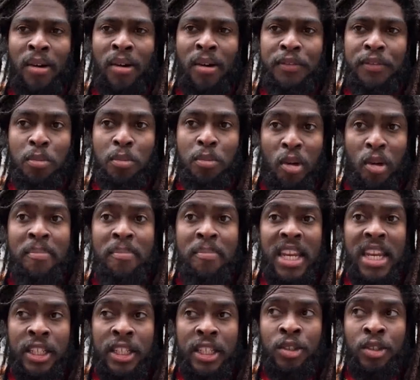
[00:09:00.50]
powerful
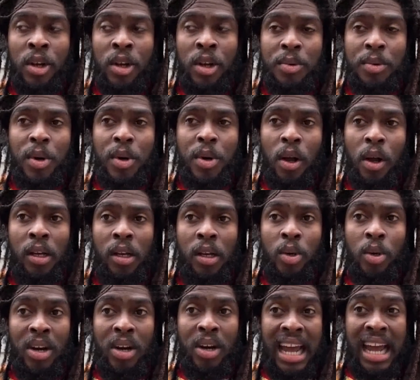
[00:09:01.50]
prime minister we
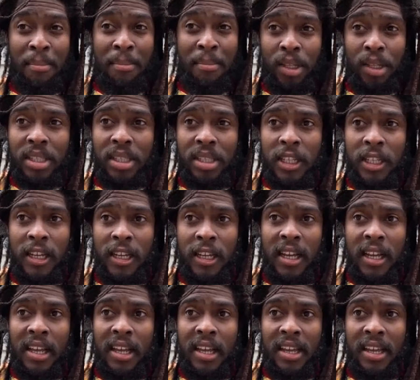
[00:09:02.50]
call Laurent Lamotte.
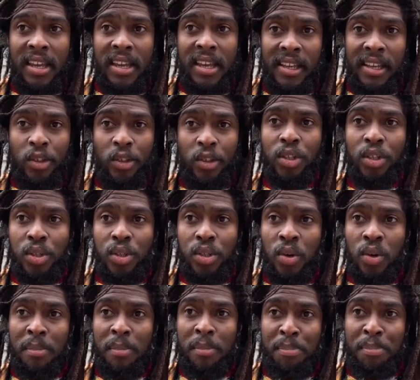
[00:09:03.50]
He is
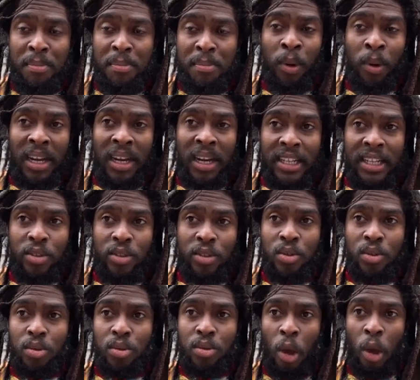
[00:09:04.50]
also a people
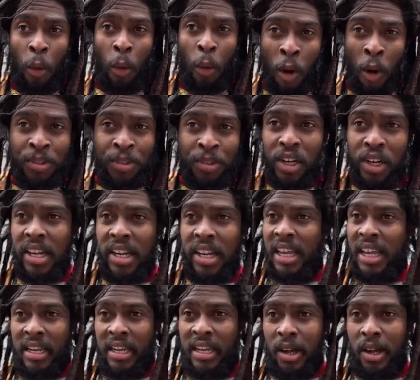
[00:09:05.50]
linked to corruption
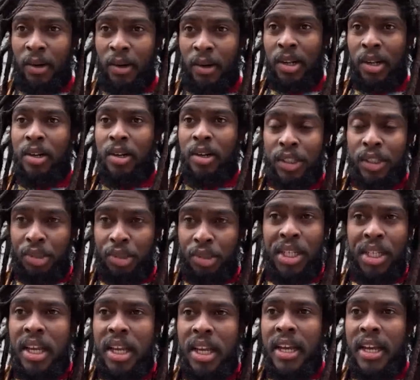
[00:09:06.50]
in other
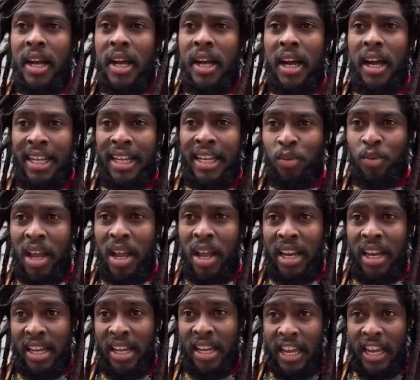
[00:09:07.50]
country as
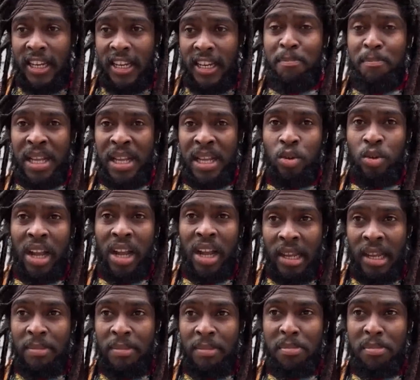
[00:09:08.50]
well, and the
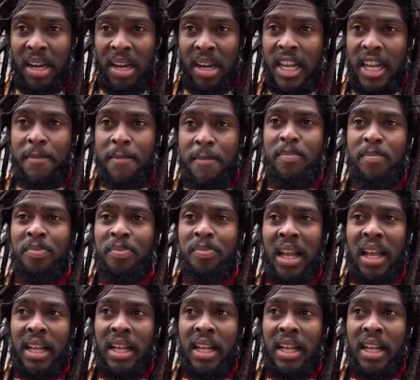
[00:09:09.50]
Petro Caribbean money.